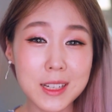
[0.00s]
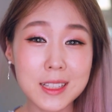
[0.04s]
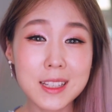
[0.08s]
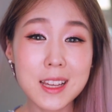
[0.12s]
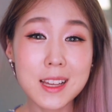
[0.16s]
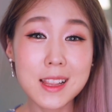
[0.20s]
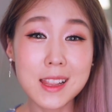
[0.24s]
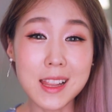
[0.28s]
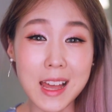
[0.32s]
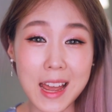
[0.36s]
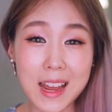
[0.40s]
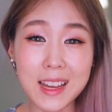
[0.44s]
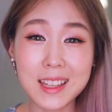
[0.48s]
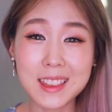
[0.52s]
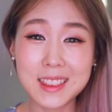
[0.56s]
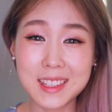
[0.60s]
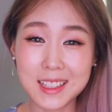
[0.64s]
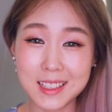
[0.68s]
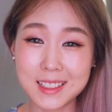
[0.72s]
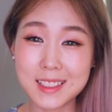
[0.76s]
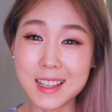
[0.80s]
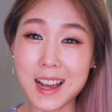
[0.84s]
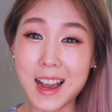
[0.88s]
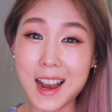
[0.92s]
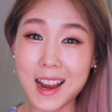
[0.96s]
really like
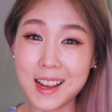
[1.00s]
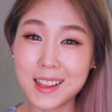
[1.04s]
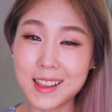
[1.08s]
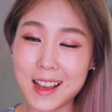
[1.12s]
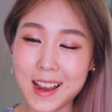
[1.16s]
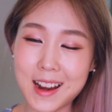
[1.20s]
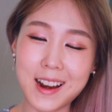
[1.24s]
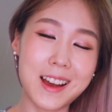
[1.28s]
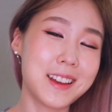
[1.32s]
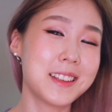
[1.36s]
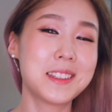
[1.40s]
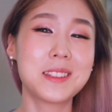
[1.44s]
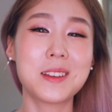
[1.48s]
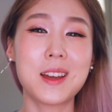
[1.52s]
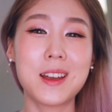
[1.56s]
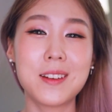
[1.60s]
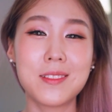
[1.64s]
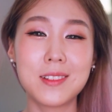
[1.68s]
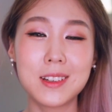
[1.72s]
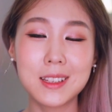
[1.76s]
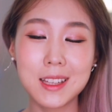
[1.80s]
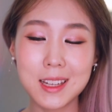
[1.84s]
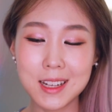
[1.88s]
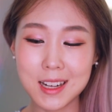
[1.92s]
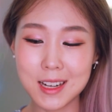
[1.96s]
this highlighter, so I
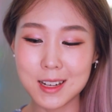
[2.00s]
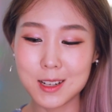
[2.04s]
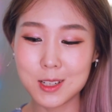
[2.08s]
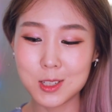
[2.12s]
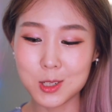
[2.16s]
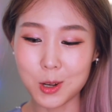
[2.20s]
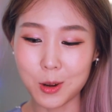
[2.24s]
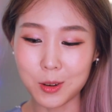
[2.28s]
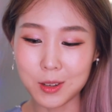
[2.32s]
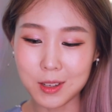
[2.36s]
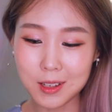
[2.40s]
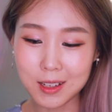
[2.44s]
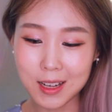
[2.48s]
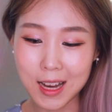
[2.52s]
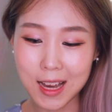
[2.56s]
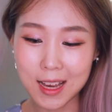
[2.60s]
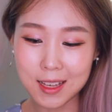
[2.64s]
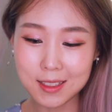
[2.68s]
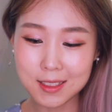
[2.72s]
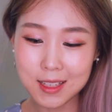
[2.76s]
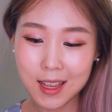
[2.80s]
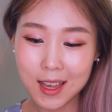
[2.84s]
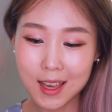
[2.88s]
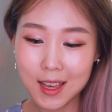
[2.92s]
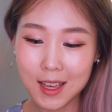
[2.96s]
really need to show you
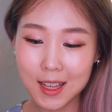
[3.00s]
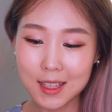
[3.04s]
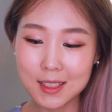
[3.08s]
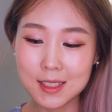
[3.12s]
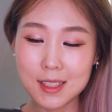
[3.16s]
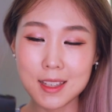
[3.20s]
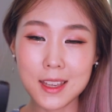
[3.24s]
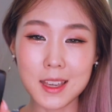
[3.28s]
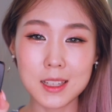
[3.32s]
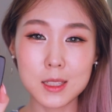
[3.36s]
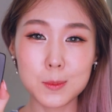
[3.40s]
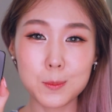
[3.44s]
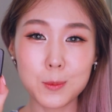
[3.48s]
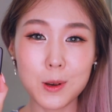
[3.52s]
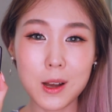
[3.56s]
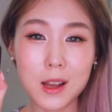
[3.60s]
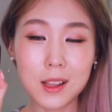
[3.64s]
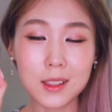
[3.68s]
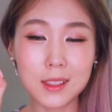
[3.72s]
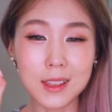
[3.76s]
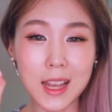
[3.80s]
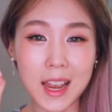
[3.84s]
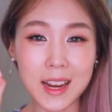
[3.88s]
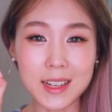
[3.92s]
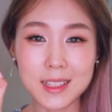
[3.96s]
guys. It's the
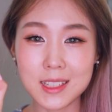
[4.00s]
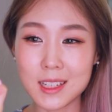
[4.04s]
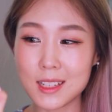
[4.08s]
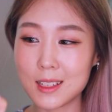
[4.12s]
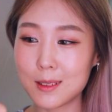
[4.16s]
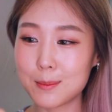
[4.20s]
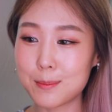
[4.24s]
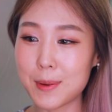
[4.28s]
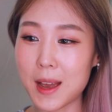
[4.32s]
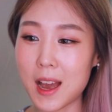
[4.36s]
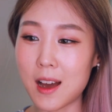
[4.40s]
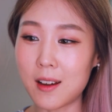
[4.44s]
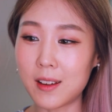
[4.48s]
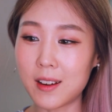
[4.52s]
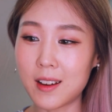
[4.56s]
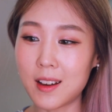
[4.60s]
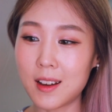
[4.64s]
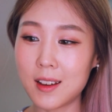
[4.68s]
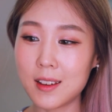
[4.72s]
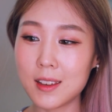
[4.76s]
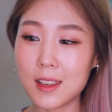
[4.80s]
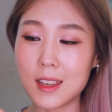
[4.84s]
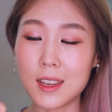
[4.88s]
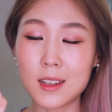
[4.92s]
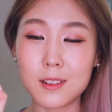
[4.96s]
Espoir Lighting
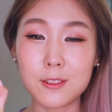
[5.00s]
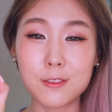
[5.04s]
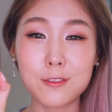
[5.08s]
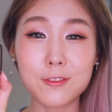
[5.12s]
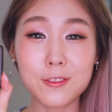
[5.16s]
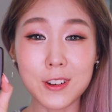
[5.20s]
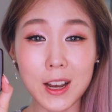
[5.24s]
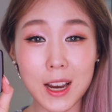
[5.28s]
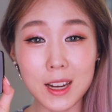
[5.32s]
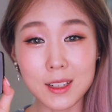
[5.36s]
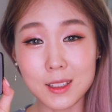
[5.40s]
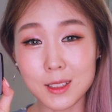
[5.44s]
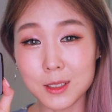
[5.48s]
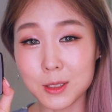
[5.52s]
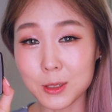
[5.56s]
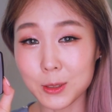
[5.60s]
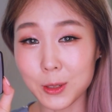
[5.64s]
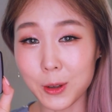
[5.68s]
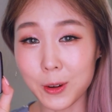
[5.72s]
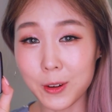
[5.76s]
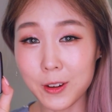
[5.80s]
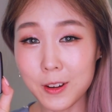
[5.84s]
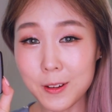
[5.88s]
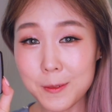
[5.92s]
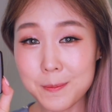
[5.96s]
Powder in Fine
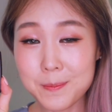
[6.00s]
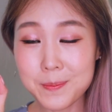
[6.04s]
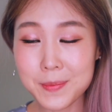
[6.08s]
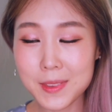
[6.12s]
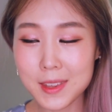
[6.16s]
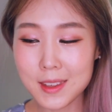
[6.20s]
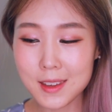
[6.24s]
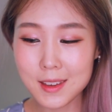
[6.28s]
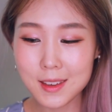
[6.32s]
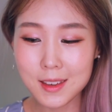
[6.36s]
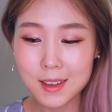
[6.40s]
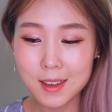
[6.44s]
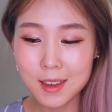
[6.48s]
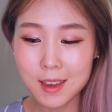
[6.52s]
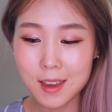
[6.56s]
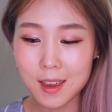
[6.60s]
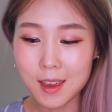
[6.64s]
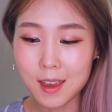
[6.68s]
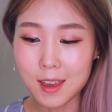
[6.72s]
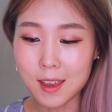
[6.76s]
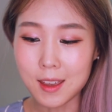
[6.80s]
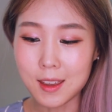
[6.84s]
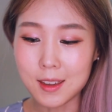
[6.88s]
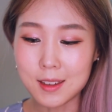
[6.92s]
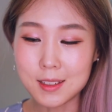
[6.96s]
Glow,
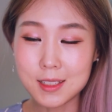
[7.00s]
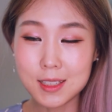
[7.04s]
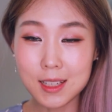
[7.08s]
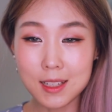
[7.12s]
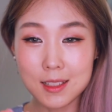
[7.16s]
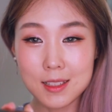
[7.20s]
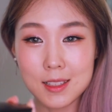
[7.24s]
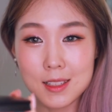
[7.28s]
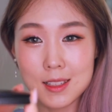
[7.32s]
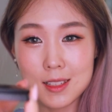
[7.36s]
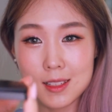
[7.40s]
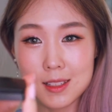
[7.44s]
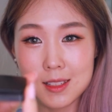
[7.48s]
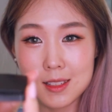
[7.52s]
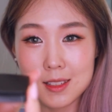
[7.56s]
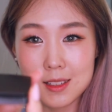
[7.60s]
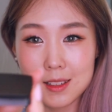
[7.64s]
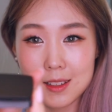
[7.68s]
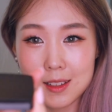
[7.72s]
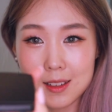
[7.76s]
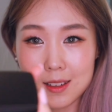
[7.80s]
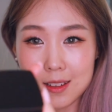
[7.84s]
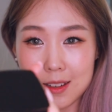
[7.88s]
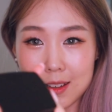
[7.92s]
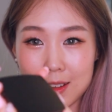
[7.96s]
and it's
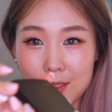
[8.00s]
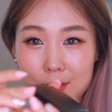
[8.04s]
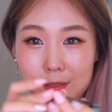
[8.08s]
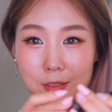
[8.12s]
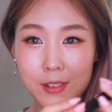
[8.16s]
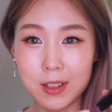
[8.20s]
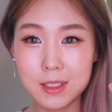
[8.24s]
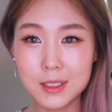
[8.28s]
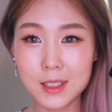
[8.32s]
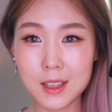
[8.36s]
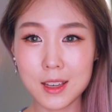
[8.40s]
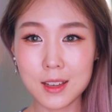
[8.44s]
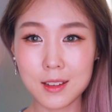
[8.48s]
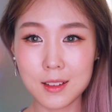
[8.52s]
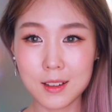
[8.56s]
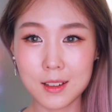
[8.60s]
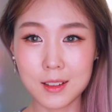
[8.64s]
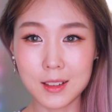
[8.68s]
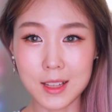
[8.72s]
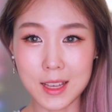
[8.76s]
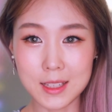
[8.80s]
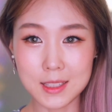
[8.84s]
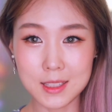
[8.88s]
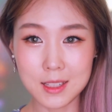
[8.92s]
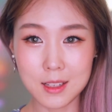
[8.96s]
just a really
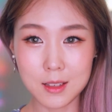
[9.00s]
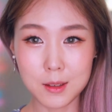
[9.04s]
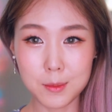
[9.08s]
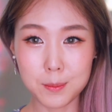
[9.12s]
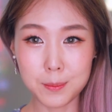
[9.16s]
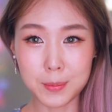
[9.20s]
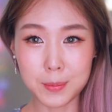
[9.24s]
classic